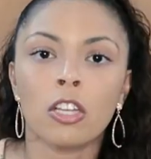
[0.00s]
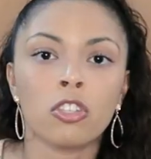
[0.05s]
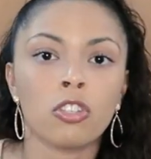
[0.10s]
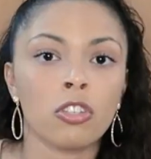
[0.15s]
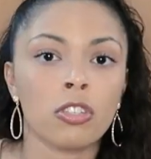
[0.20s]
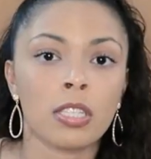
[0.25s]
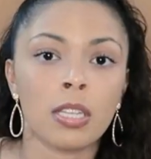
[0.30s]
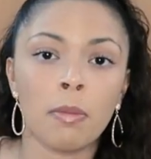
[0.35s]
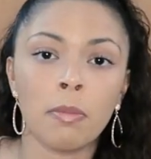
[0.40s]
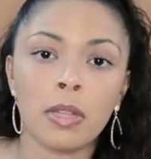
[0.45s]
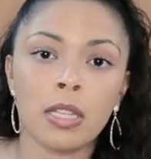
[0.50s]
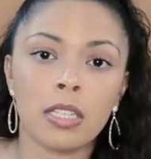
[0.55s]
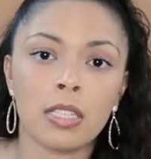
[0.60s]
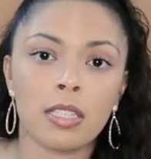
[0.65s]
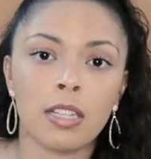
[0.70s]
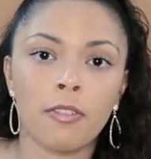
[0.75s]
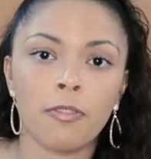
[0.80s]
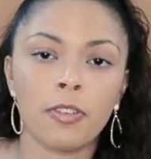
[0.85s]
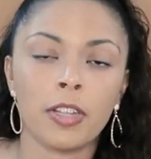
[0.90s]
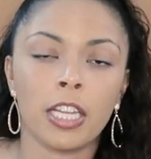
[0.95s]
So some of the
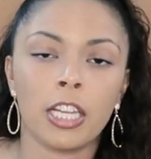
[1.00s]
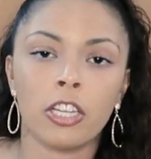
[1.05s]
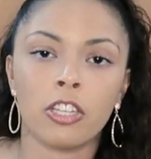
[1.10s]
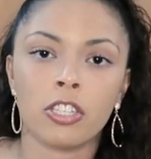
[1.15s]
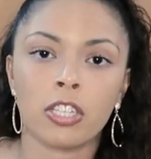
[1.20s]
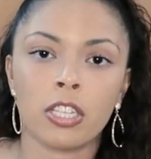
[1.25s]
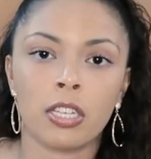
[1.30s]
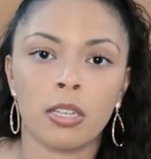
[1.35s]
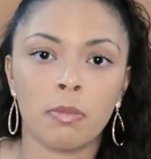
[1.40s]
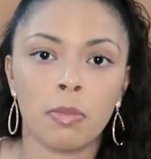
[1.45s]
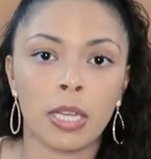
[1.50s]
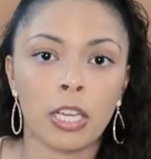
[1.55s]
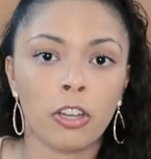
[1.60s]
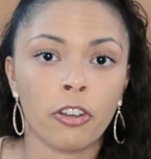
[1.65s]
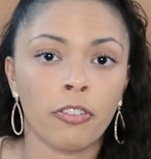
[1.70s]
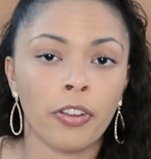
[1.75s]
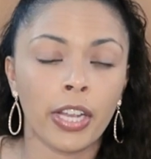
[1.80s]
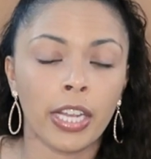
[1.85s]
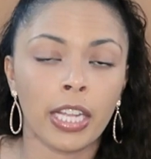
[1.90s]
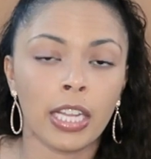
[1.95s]
stuff in here is going to be
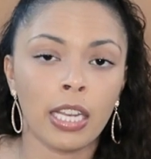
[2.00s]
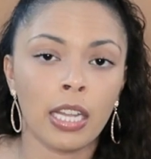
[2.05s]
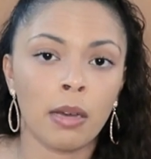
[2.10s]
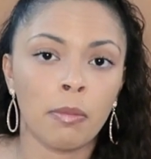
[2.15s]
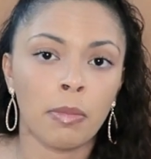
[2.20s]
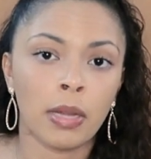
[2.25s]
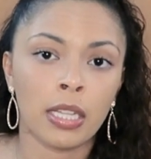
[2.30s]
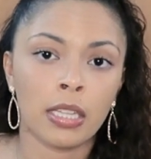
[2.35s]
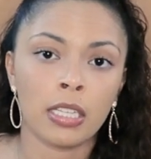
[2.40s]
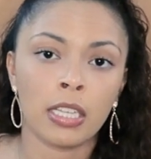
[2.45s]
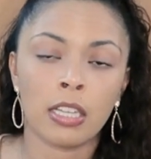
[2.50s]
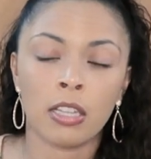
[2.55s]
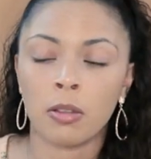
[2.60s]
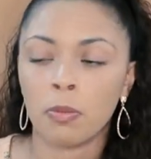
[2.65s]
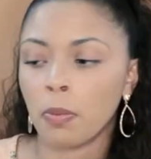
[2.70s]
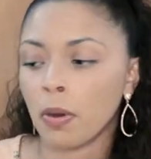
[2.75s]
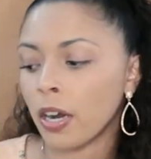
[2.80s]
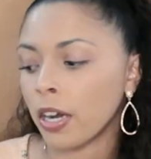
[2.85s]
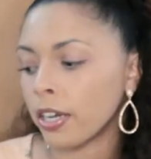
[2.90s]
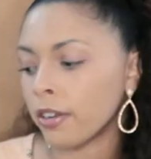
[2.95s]
curriculum, and the
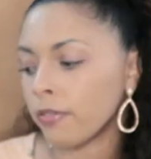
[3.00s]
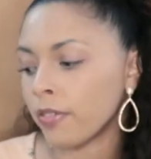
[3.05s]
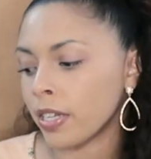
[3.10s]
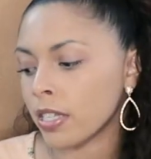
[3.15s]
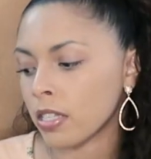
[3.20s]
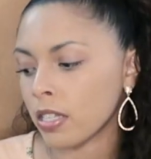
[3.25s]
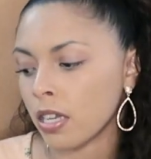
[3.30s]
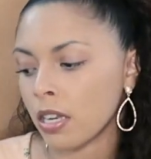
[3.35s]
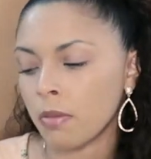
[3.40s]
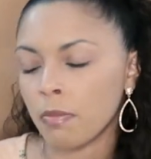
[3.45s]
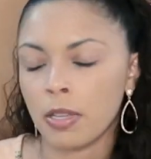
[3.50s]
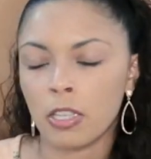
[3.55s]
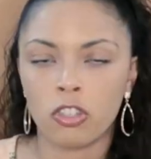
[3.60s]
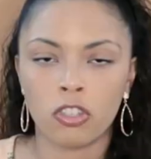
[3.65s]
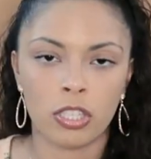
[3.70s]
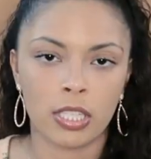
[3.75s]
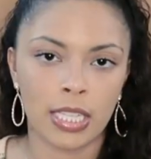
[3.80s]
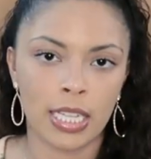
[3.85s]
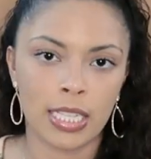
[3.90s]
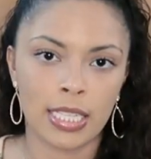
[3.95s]
other part of it is going to be
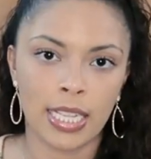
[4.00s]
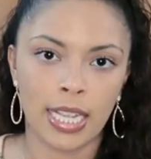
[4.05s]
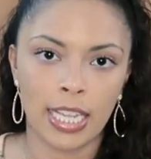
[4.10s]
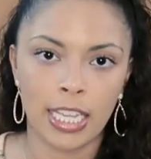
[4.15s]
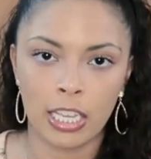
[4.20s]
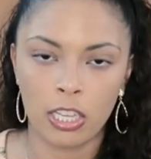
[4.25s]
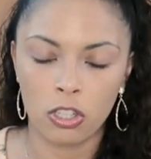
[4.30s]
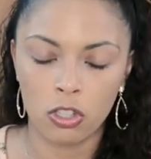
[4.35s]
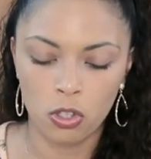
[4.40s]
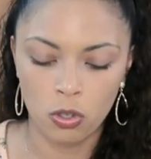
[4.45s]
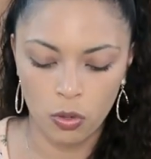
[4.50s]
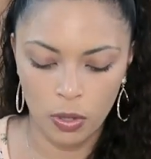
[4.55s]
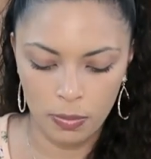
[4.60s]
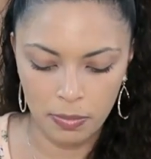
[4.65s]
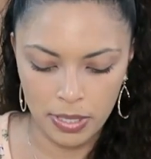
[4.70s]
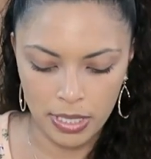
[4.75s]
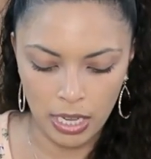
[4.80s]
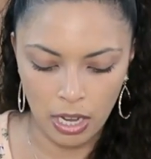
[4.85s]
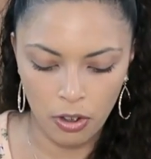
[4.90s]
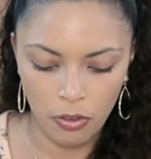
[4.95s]
just things that he can do
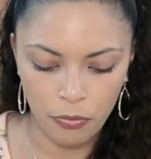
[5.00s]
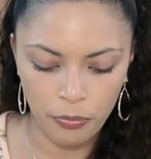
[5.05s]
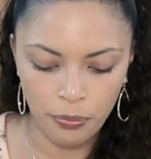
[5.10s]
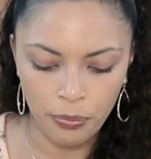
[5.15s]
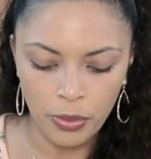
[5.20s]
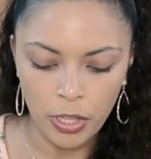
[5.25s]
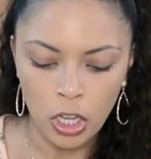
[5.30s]
himself.